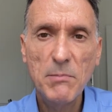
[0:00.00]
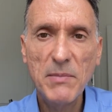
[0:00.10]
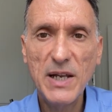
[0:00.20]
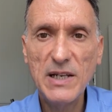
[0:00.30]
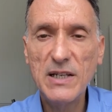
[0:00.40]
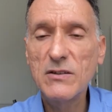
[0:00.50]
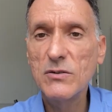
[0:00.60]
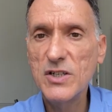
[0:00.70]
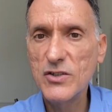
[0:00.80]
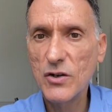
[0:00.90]
may lead
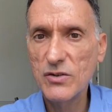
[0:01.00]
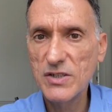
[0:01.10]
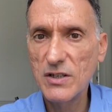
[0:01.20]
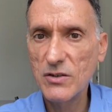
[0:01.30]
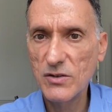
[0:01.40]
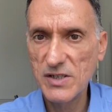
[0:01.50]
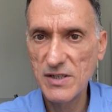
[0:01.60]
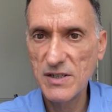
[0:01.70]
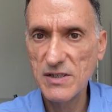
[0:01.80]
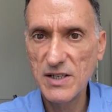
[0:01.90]
to digoxin
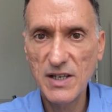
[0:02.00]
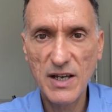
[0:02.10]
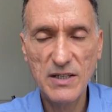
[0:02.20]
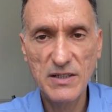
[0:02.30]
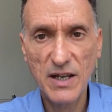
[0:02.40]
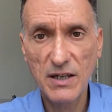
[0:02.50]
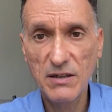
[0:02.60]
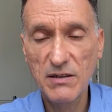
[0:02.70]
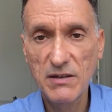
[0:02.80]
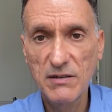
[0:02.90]
toxicity and
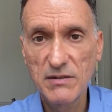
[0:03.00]
death.